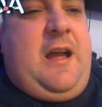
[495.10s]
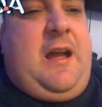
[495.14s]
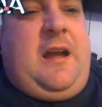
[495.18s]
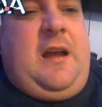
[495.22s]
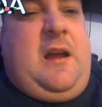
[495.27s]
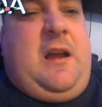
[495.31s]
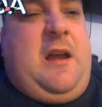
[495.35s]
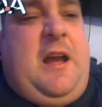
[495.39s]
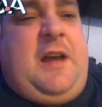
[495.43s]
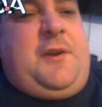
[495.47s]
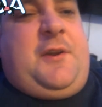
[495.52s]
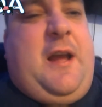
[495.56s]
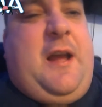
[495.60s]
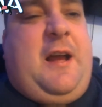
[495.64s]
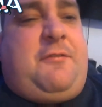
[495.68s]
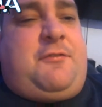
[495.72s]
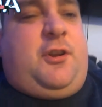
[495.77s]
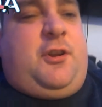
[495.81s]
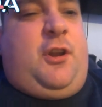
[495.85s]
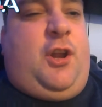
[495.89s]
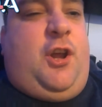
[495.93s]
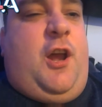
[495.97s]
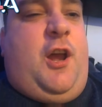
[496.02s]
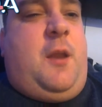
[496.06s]
I don't have
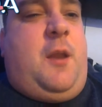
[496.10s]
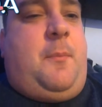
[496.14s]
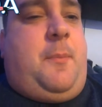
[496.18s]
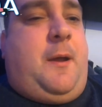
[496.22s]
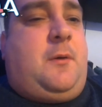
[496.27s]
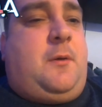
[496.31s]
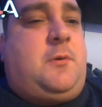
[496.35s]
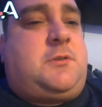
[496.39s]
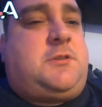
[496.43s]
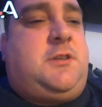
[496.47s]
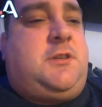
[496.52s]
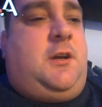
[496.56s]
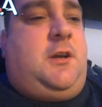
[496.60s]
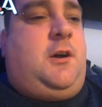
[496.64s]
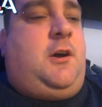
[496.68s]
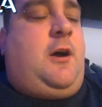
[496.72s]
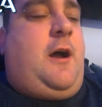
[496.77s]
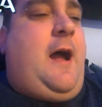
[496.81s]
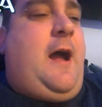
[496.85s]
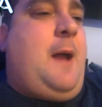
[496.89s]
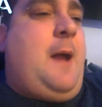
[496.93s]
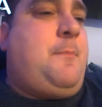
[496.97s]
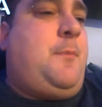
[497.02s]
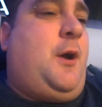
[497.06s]
to learn about it, or
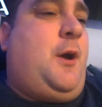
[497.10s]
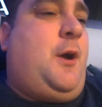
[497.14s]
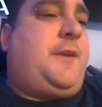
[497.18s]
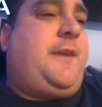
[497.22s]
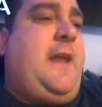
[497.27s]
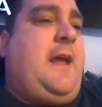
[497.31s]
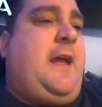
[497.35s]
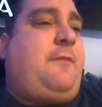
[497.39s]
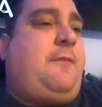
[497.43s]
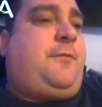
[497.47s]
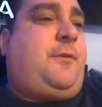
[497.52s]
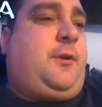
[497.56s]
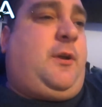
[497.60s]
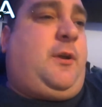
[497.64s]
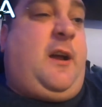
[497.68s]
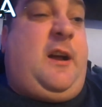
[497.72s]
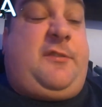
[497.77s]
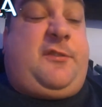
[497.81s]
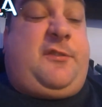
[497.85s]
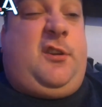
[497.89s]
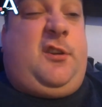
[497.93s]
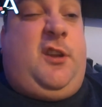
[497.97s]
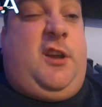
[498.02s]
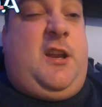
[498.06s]
I'm not deaf, I don't
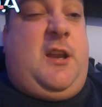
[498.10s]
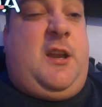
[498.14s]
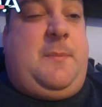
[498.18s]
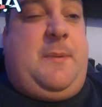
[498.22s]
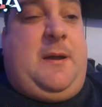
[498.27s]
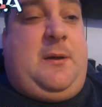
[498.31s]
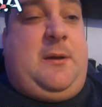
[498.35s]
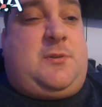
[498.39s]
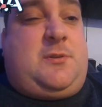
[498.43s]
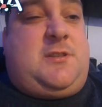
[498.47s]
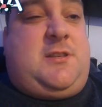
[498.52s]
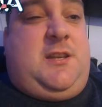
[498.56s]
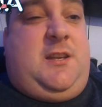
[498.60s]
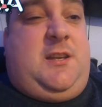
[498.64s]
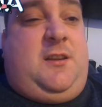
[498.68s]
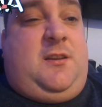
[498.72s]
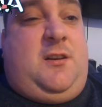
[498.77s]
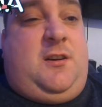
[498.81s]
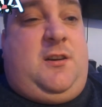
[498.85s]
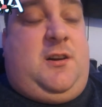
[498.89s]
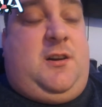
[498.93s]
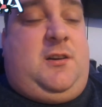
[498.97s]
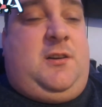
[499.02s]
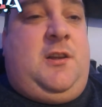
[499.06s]
have to learn about it,
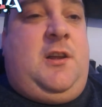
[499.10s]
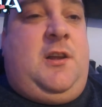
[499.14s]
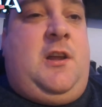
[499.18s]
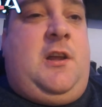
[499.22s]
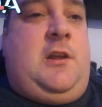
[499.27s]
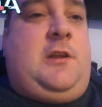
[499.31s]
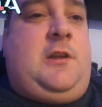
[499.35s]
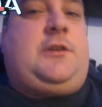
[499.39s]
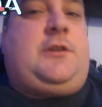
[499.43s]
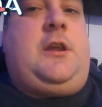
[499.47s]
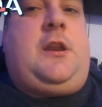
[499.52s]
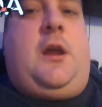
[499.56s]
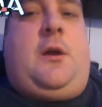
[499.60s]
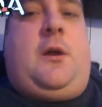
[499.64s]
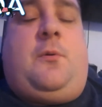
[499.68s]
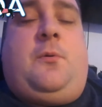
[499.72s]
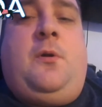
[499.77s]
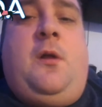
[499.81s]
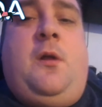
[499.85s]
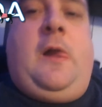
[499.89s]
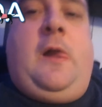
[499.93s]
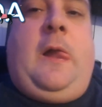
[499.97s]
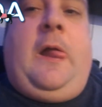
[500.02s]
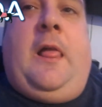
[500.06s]
or, you
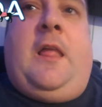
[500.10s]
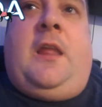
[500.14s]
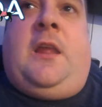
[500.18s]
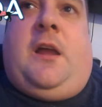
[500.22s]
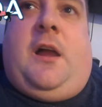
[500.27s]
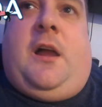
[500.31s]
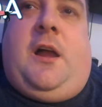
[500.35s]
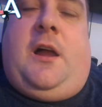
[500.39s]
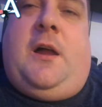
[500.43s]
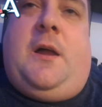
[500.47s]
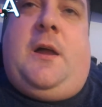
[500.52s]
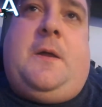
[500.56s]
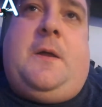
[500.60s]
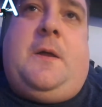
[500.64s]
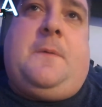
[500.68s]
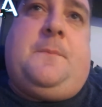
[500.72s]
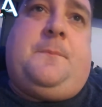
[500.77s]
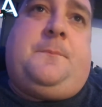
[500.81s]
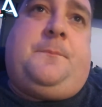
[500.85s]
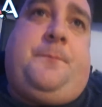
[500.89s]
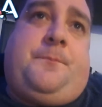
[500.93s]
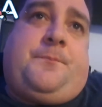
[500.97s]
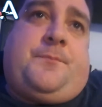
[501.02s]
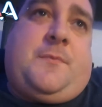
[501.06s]
know, I
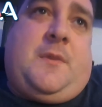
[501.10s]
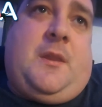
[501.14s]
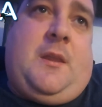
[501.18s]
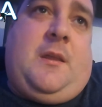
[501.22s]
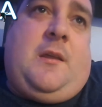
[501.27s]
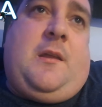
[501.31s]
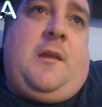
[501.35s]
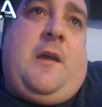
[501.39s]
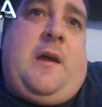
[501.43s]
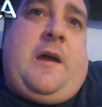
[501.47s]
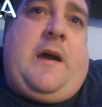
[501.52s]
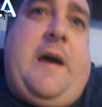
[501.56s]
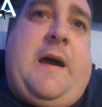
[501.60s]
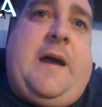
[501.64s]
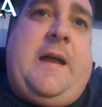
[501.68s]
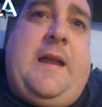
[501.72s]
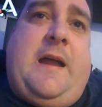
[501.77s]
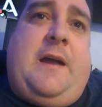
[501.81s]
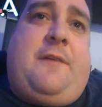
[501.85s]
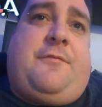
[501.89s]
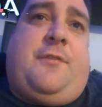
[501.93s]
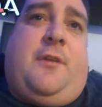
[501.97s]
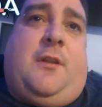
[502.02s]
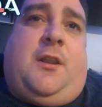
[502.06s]

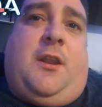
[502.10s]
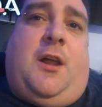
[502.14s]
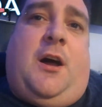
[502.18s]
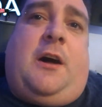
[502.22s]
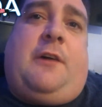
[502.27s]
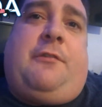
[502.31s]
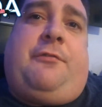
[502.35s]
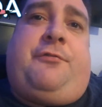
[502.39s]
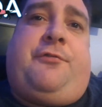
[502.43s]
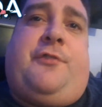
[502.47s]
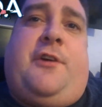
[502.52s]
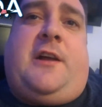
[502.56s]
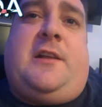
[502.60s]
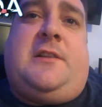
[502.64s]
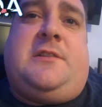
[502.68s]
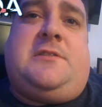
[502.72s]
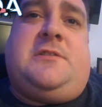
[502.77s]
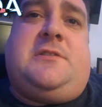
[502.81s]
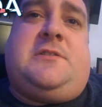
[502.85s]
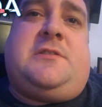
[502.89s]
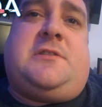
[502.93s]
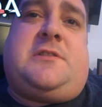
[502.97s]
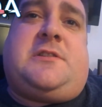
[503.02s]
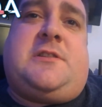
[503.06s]
have a lot of
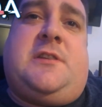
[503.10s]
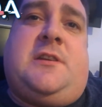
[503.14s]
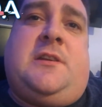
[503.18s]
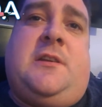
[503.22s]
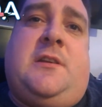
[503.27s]
friends...